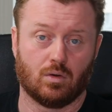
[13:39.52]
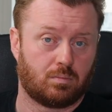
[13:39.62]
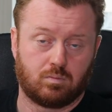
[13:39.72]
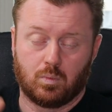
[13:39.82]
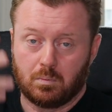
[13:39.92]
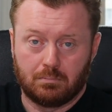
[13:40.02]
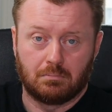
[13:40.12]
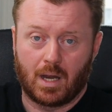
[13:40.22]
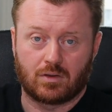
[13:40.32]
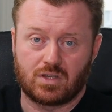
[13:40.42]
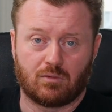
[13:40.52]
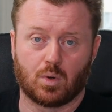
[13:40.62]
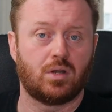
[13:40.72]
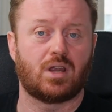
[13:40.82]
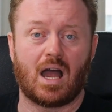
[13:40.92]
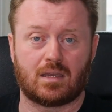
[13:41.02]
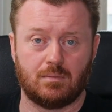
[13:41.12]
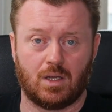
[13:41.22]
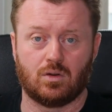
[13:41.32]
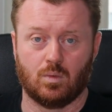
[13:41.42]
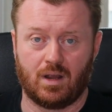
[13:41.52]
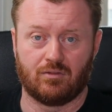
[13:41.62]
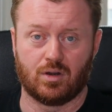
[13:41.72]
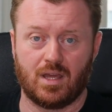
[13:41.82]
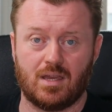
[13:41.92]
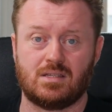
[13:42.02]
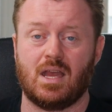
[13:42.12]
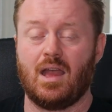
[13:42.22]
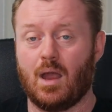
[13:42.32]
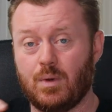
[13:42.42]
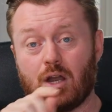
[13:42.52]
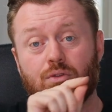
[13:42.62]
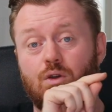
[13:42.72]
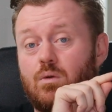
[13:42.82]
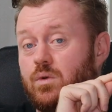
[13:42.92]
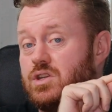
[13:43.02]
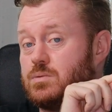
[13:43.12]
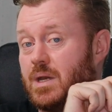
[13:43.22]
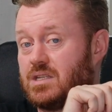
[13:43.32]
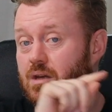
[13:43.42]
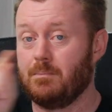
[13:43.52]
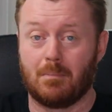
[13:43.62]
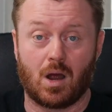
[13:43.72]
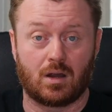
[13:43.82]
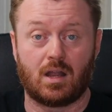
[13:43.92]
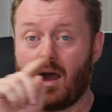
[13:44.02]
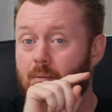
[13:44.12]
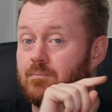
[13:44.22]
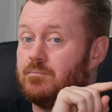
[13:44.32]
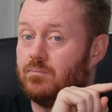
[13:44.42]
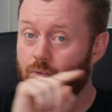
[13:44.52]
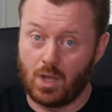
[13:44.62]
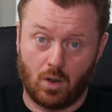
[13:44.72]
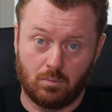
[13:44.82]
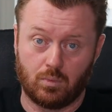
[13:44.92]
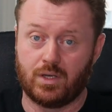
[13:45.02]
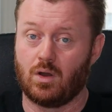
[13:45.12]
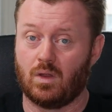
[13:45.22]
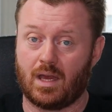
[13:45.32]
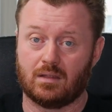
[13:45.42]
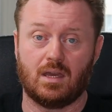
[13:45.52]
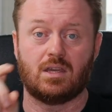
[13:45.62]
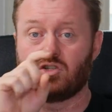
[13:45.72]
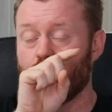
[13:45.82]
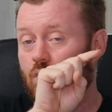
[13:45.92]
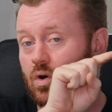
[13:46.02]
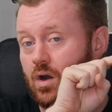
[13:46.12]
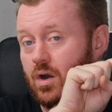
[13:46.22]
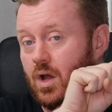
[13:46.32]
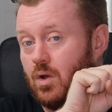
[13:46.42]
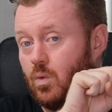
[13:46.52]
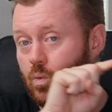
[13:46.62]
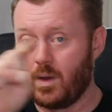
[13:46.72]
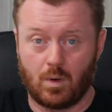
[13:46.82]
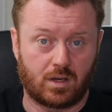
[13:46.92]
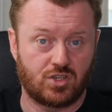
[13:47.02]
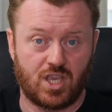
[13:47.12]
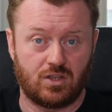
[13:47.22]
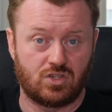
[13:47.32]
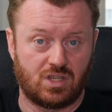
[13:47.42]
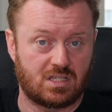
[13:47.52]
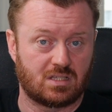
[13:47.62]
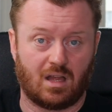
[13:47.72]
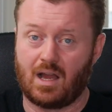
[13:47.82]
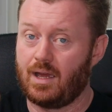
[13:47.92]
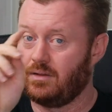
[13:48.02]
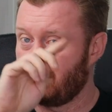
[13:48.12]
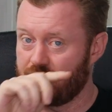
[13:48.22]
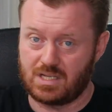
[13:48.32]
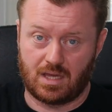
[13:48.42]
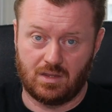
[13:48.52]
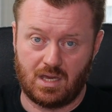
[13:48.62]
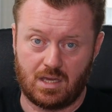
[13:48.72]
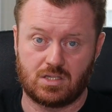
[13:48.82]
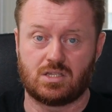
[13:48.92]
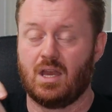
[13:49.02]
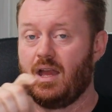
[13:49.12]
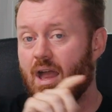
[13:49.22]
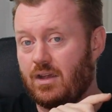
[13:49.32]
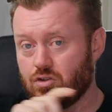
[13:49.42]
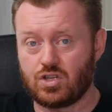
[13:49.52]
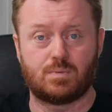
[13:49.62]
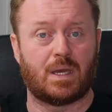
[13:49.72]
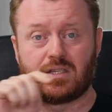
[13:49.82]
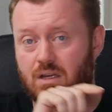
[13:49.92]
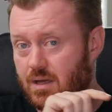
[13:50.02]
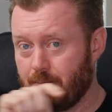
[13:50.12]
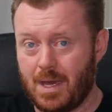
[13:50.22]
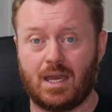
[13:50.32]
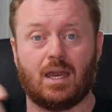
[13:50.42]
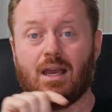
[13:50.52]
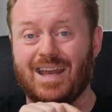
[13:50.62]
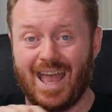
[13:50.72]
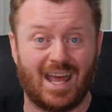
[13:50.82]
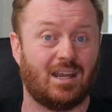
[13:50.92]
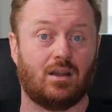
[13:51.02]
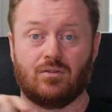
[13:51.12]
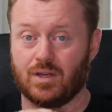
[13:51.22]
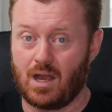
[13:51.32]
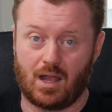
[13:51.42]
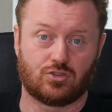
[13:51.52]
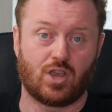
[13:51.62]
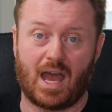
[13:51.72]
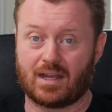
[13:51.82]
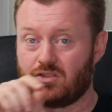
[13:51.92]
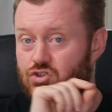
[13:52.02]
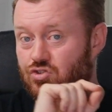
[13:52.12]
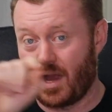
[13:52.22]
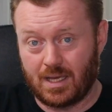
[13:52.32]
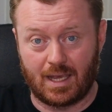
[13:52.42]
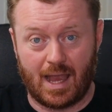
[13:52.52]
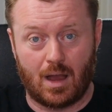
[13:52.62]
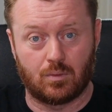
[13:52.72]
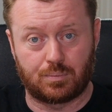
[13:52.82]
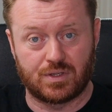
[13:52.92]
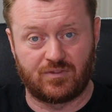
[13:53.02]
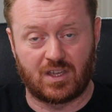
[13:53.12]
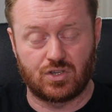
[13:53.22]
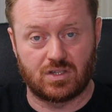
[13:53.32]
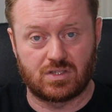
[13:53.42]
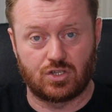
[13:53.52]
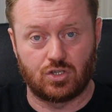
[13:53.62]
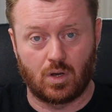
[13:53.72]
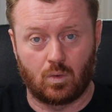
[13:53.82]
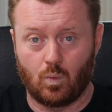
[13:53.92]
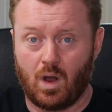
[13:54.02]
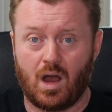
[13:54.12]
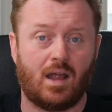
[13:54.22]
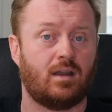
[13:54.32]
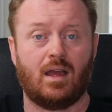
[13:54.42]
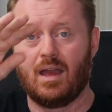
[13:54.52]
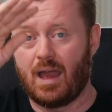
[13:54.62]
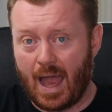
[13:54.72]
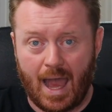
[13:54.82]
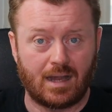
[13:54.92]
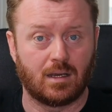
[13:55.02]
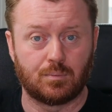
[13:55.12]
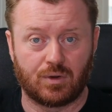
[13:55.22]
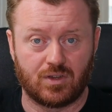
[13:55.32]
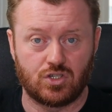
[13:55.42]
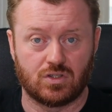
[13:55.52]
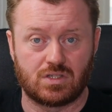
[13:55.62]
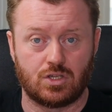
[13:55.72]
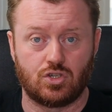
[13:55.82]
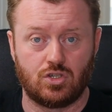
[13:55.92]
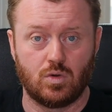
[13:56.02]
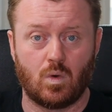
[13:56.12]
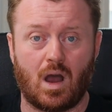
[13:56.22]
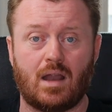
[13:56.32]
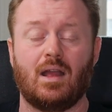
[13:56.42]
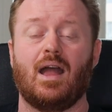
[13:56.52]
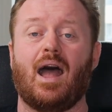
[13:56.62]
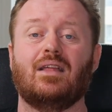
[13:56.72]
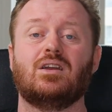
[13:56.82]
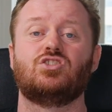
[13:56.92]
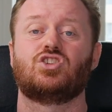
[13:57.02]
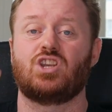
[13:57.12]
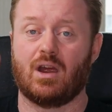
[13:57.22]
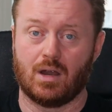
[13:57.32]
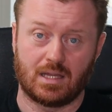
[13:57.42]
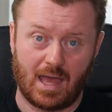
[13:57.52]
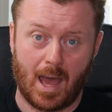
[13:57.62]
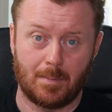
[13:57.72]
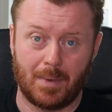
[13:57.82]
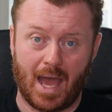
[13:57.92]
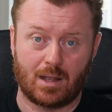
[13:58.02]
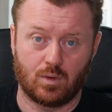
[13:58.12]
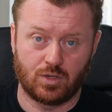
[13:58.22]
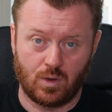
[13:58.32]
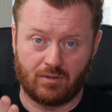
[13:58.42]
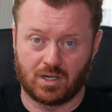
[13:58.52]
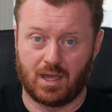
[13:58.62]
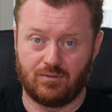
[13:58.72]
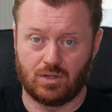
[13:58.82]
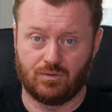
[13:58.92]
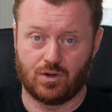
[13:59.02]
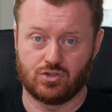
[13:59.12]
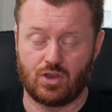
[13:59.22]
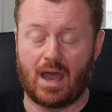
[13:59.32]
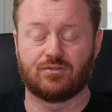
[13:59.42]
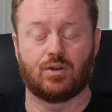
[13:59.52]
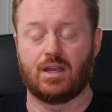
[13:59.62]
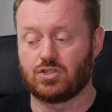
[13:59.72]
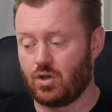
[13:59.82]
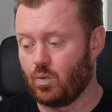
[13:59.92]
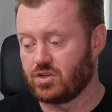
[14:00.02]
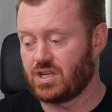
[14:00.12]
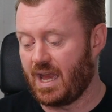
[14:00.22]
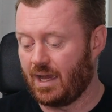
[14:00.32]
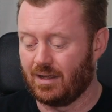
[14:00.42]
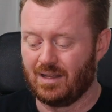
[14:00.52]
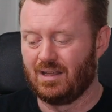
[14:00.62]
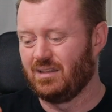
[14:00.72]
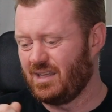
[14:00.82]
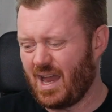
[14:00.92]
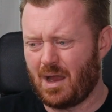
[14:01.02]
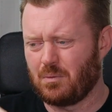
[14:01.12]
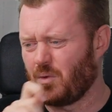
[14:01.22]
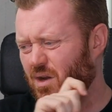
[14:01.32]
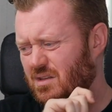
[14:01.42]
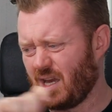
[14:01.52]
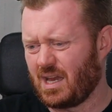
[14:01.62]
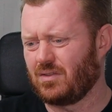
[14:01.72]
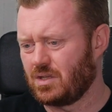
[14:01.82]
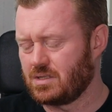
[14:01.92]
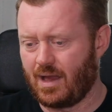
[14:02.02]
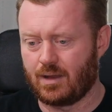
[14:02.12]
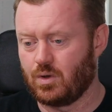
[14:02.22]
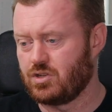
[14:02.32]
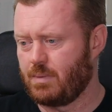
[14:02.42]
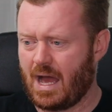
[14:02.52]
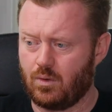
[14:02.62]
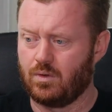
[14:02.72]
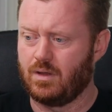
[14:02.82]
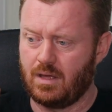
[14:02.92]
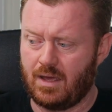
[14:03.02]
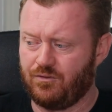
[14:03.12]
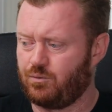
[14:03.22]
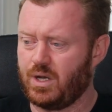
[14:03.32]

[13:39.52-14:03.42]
your Microsoft Word document or whatever it is, and we go through and we just basically mark up, nope, we don't like this, or we want to change this line to say this, and you're just basically making an edit of the contract, striking out provisions that you don't want, adding provisions that you do want, and then sharing that back with whoever gave you the first draft, right? So we're saying, yeah, we want to take out this language about if